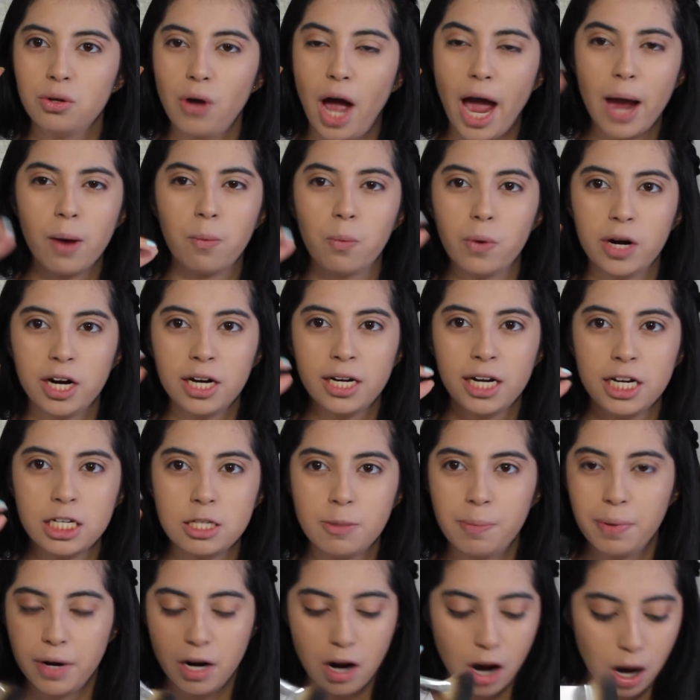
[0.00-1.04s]
I wouldn't need
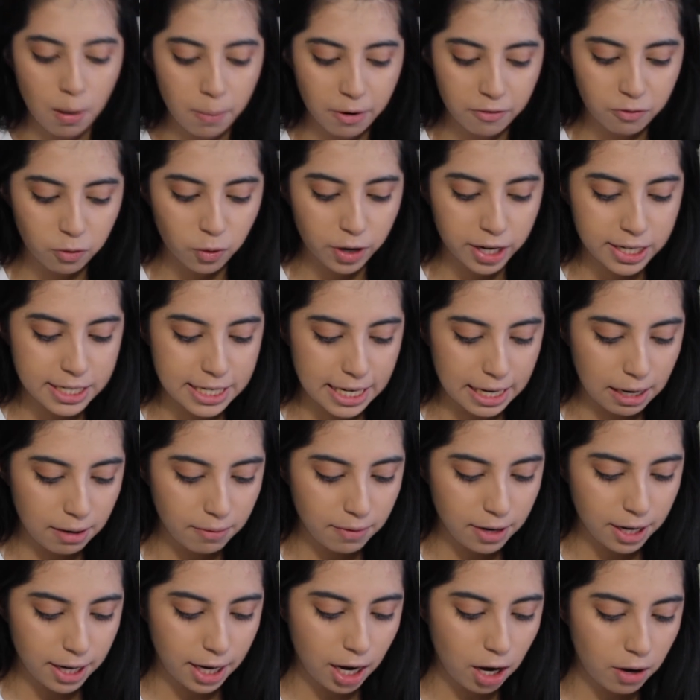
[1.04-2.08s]
to put it on my forehead to
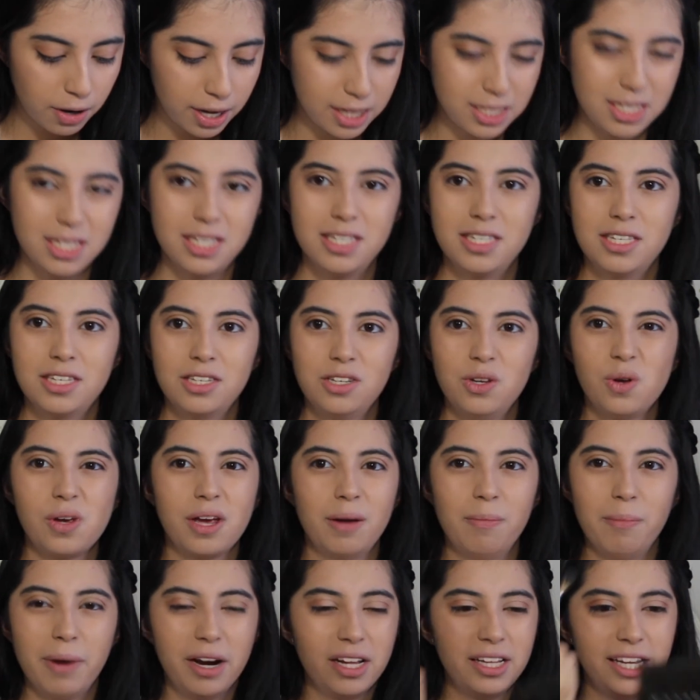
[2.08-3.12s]
even it out because you
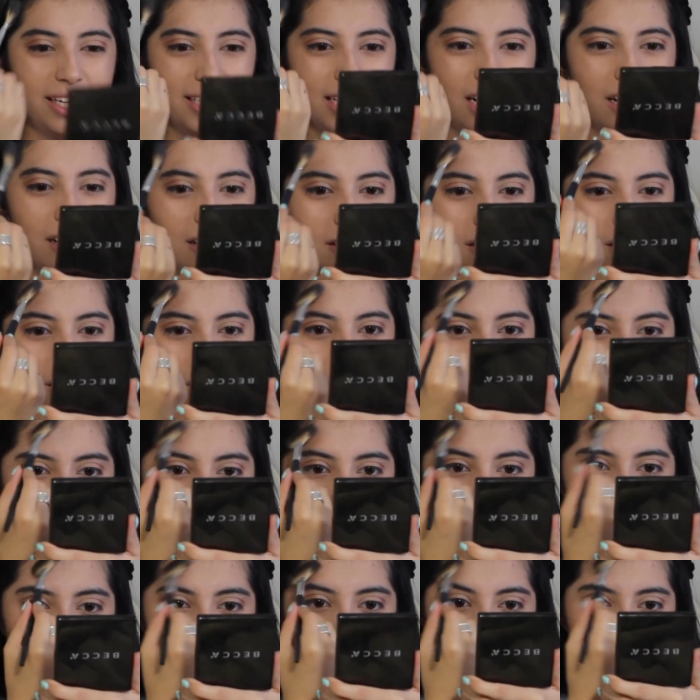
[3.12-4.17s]
can barely tell
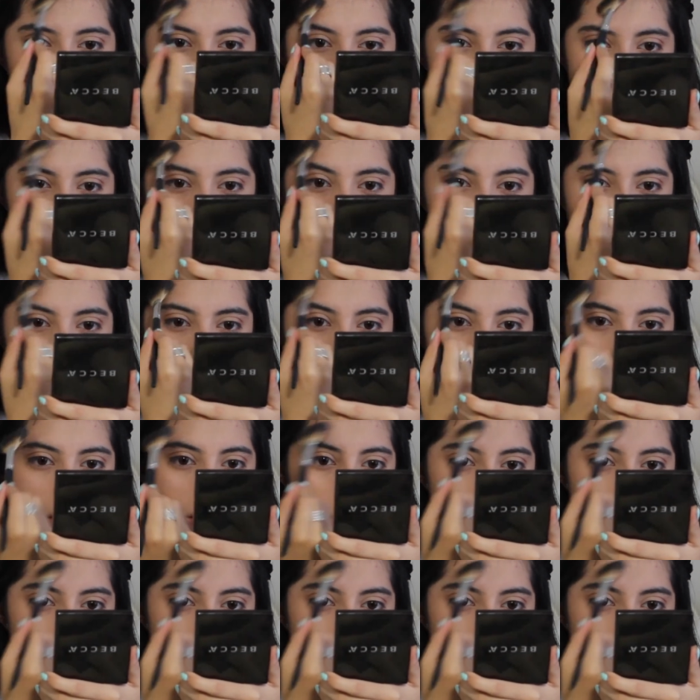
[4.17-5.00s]
it's there.